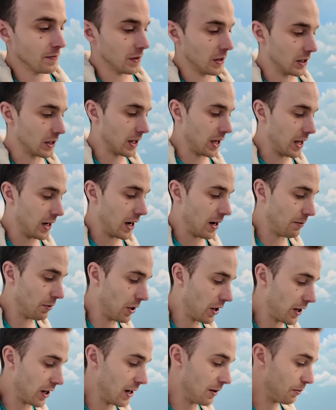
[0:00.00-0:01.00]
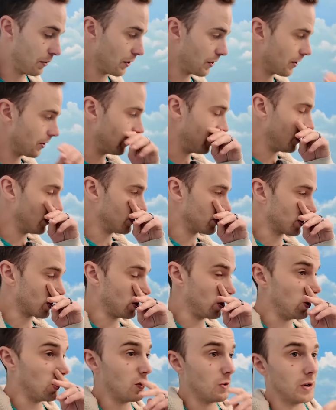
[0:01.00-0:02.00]
Again, I brought it up with her and I was like,
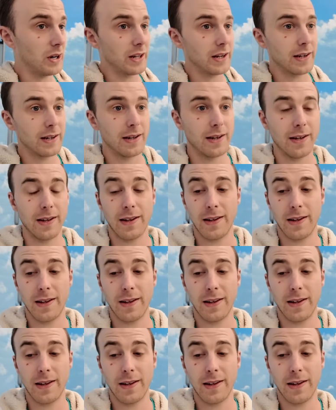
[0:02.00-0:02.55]
you know what?